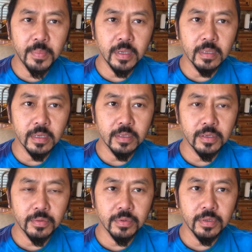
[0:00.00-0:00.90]
like just
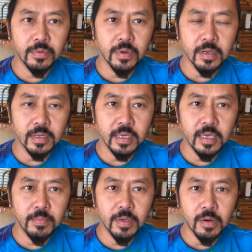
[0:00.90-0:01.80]
really wanting to
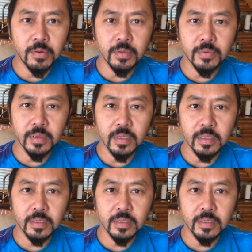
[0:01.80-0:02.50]
keep going with this,